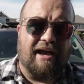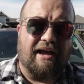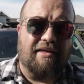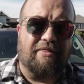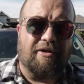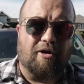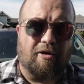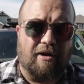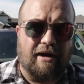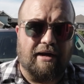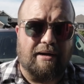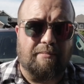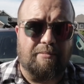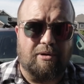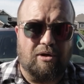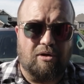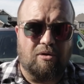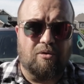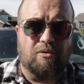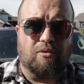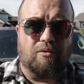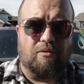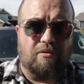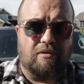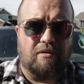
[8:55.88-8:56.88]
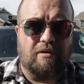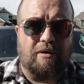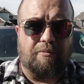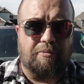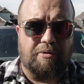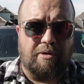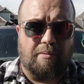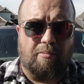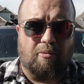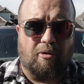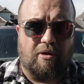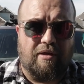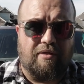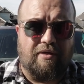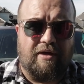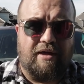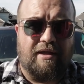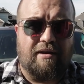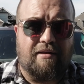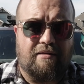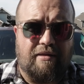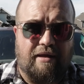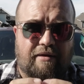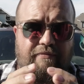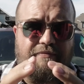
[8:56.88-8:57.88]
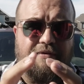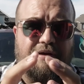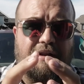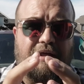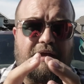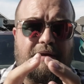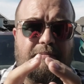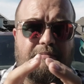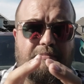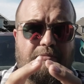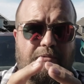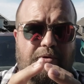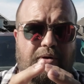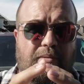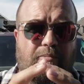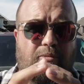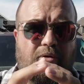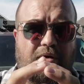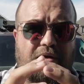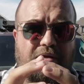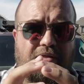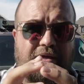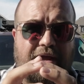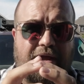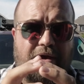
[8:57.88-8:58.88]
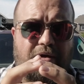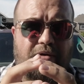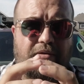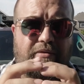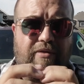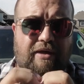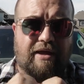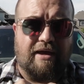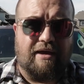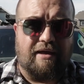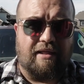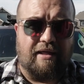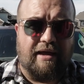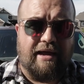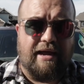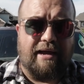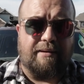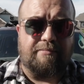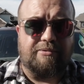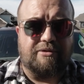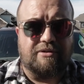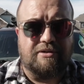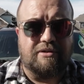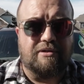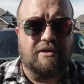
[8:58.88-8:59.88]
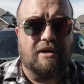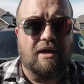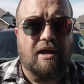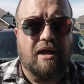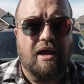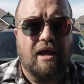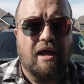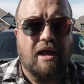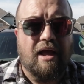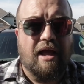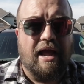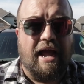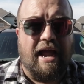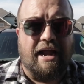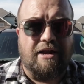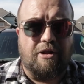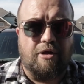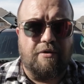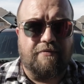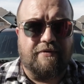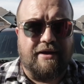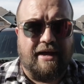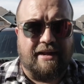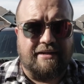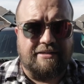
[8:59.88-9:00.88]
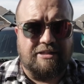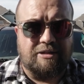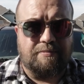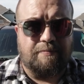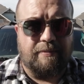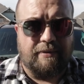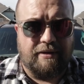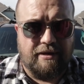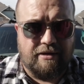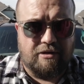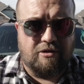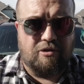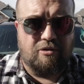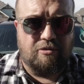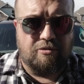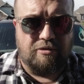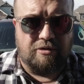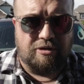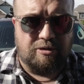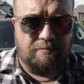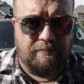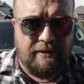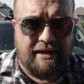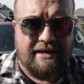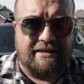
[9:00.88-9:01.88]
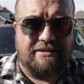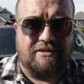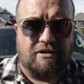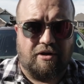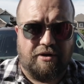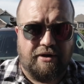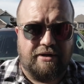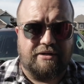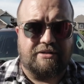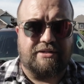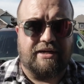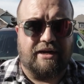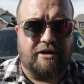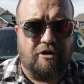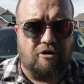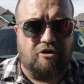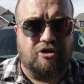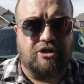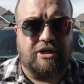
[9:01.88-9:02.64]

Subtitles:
They're like a balloon, and when you breathe in, they fill up. When you breathe out, they collapse, and you've got a space on each side of your